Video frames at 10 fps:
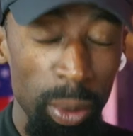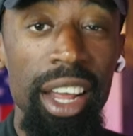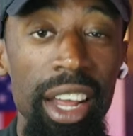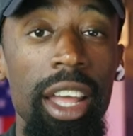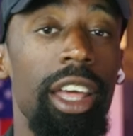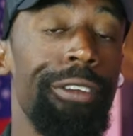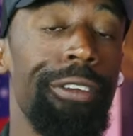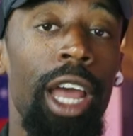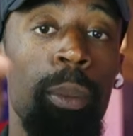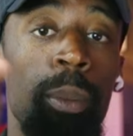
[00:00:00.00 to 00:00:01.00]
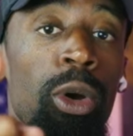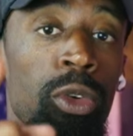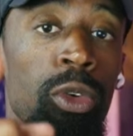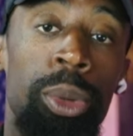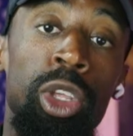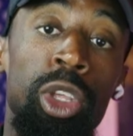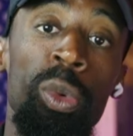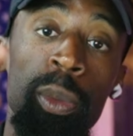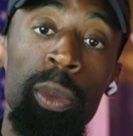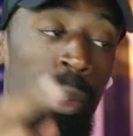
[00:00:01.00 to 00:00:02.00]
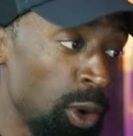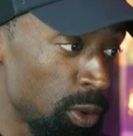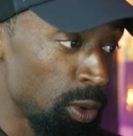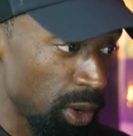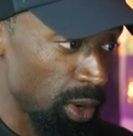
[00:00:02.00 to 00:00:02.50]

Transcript: If you're not programming, you will be programmed.